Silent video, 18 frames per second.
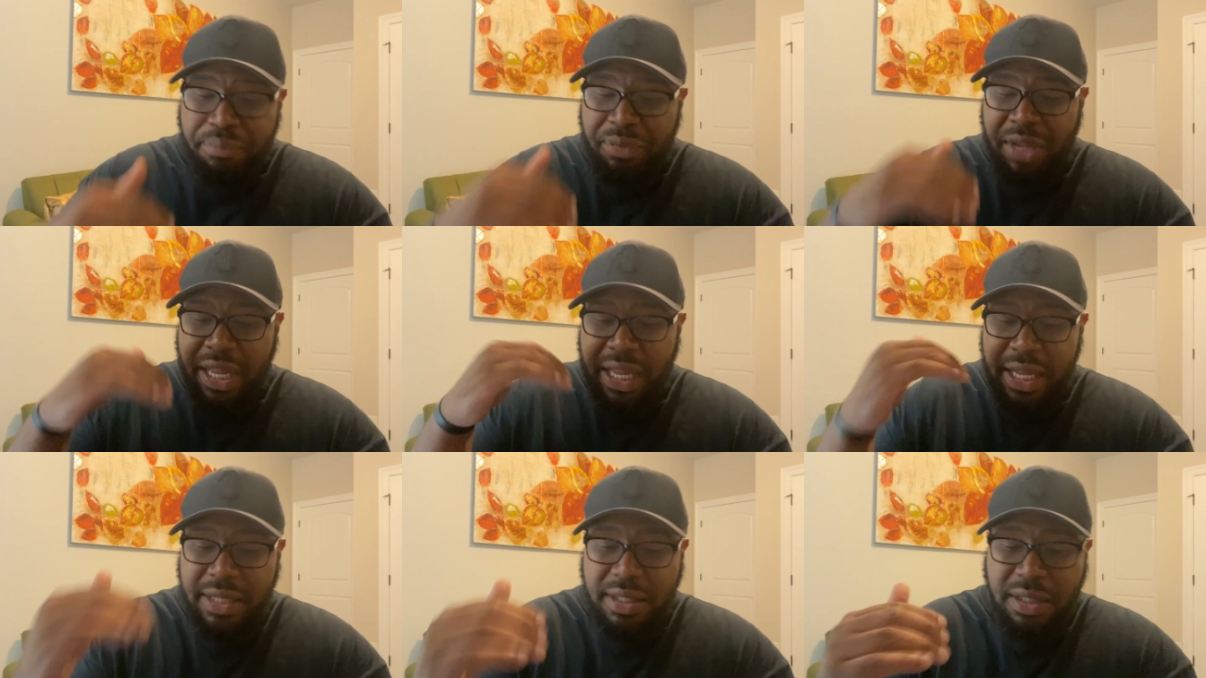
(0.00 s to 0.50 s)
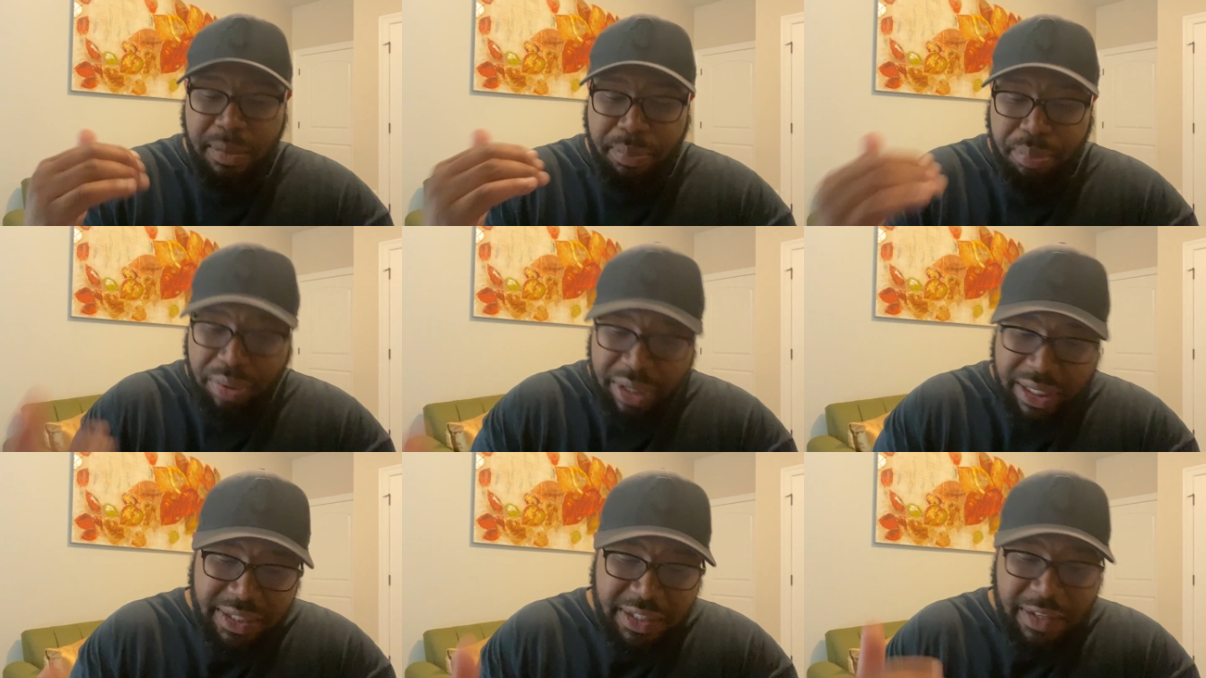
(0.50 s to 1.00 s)
He's the
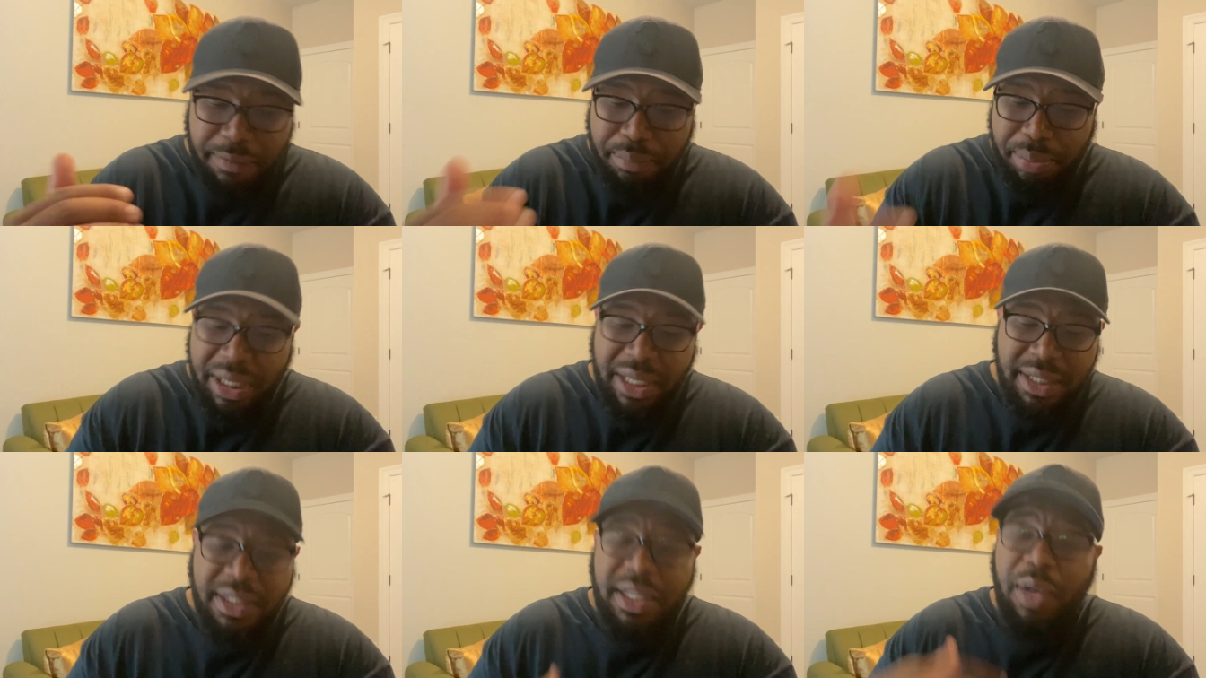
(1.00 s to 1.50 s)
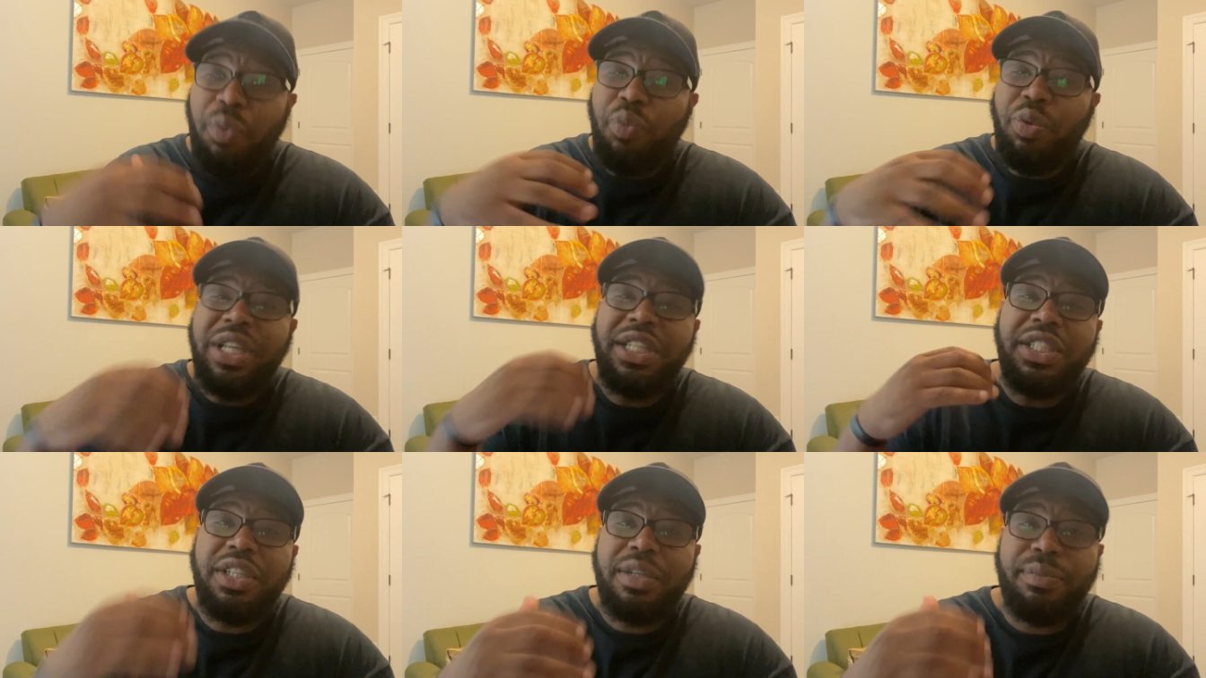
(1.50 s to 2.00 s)
Prince of Peace. So
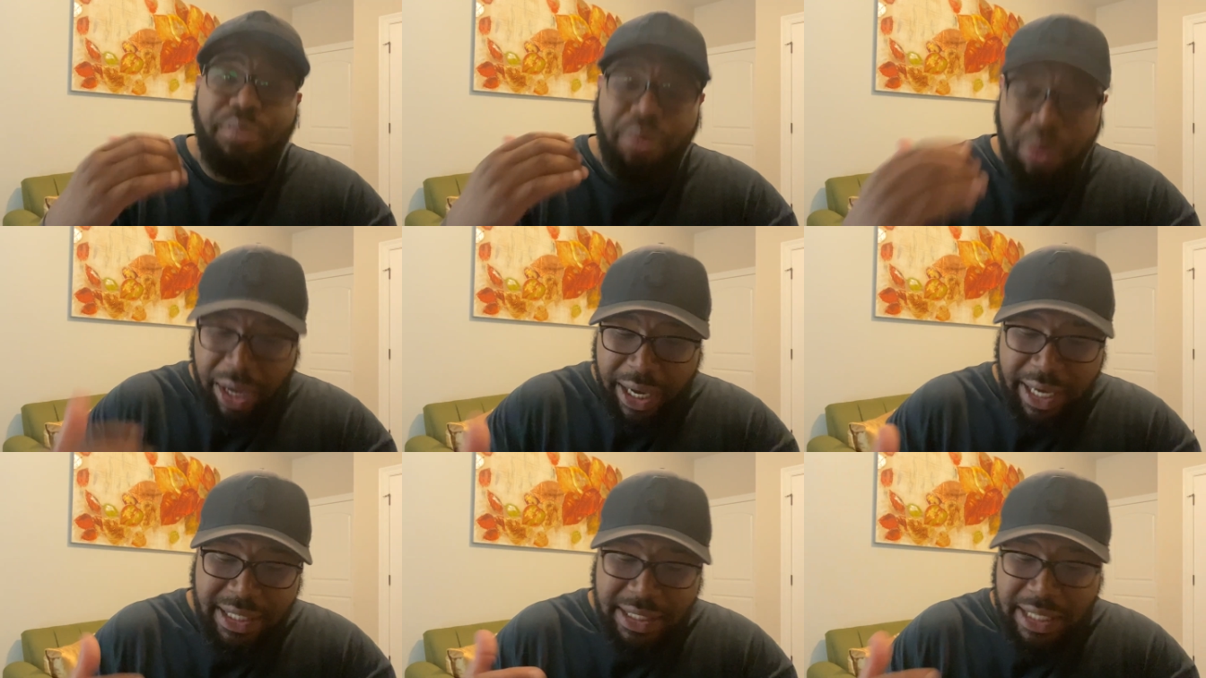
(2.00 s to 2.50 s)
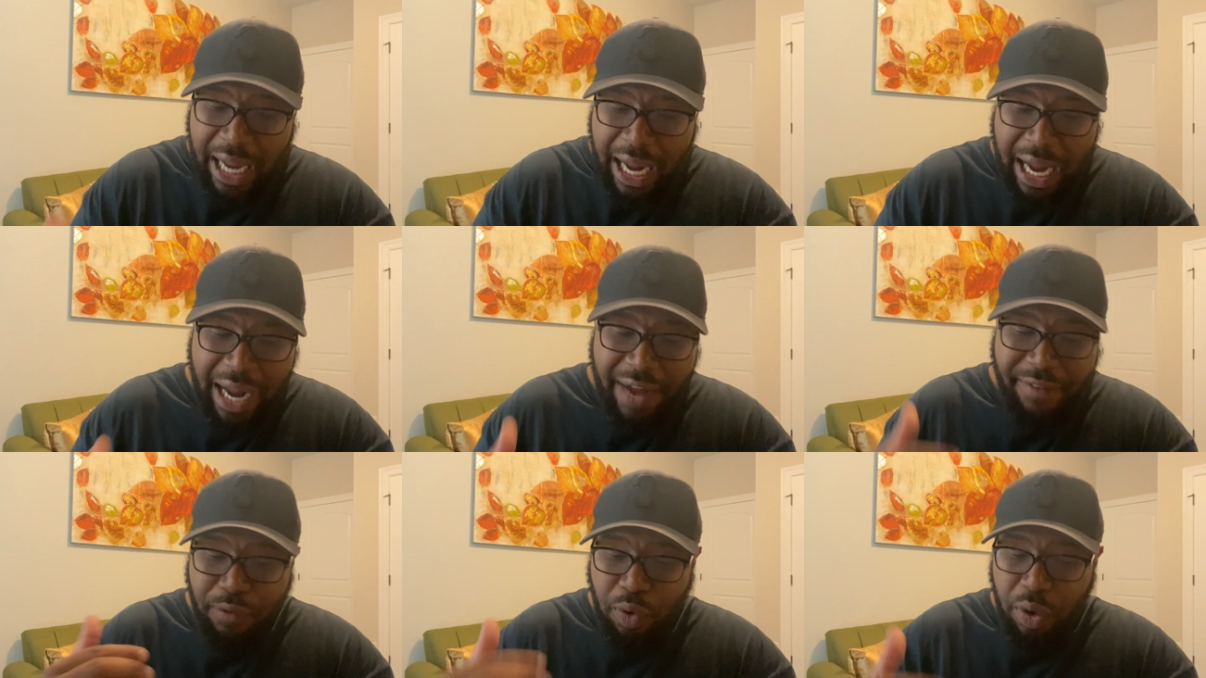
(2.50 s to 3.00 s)
we should praise
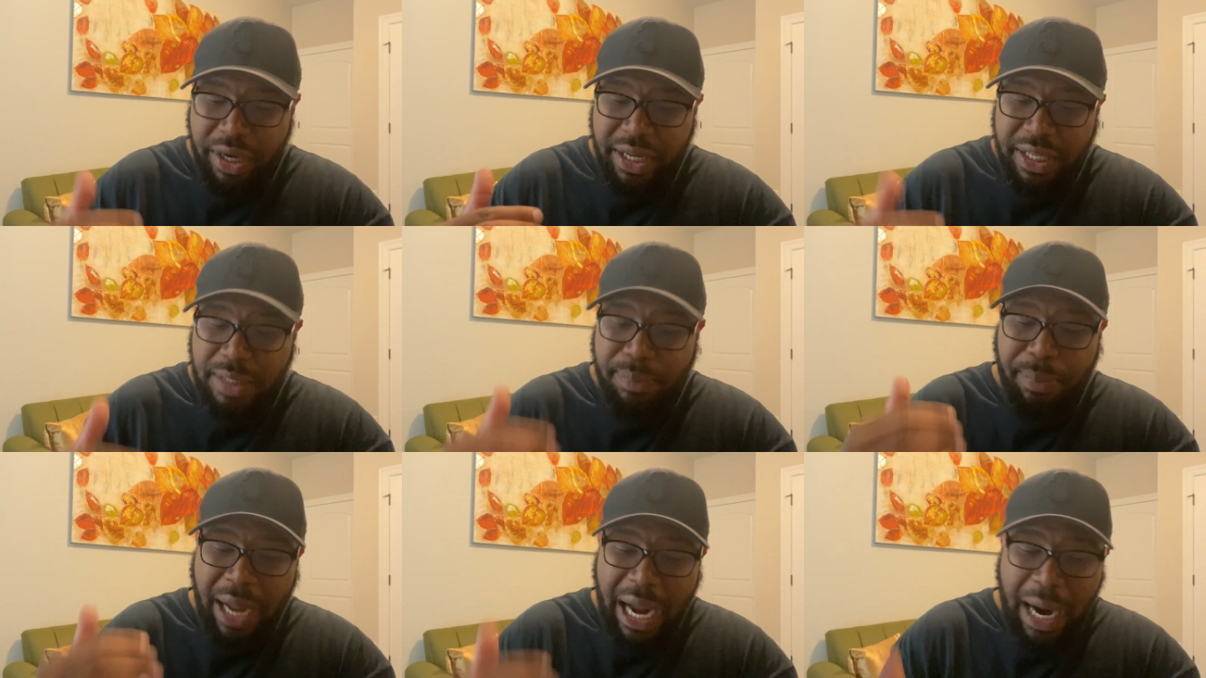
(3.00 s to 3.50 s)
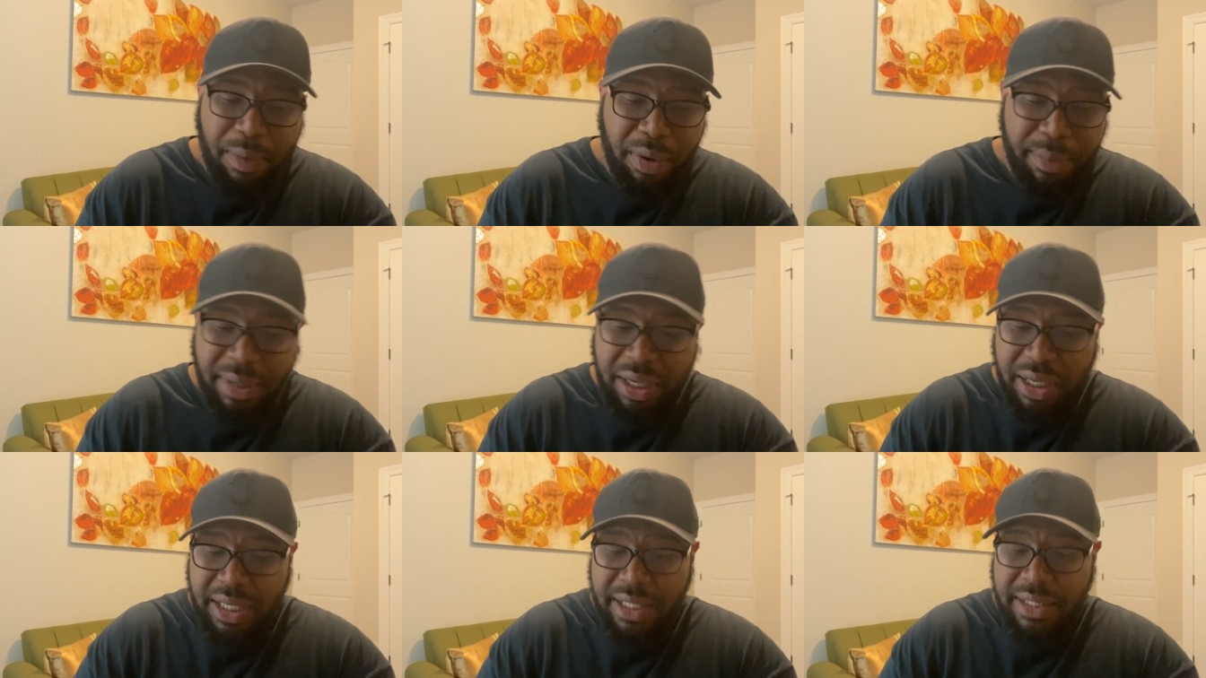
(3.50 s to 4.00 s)
God for his power
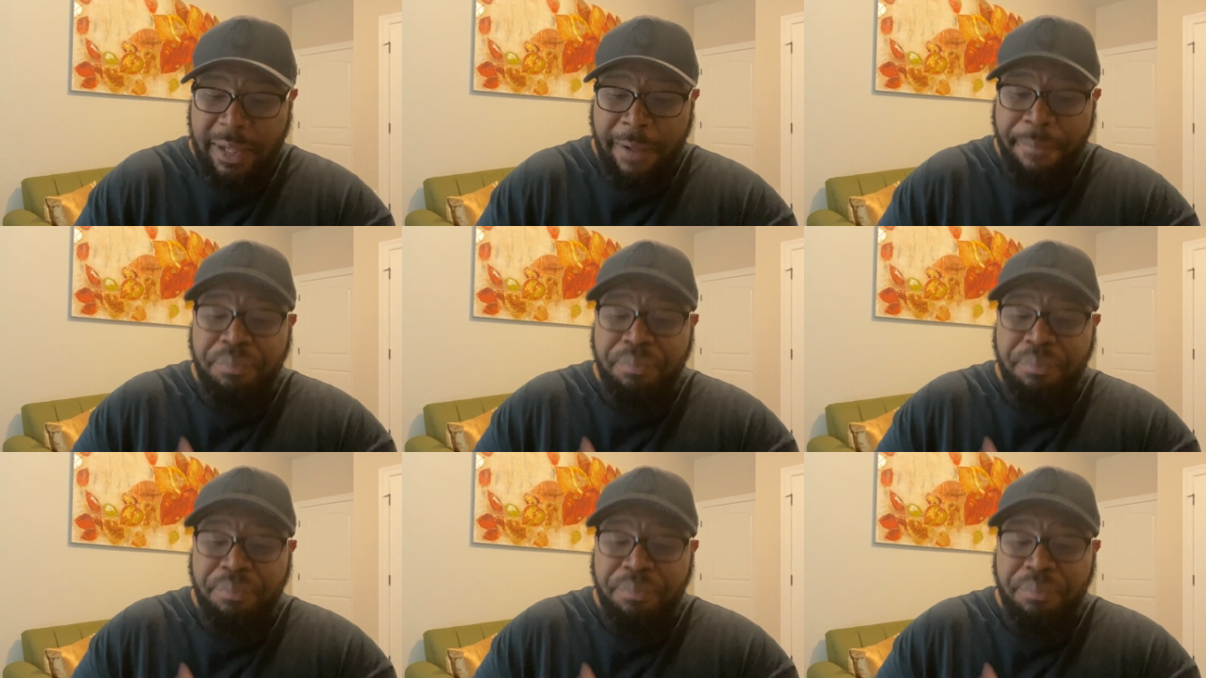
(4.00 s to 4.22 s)
because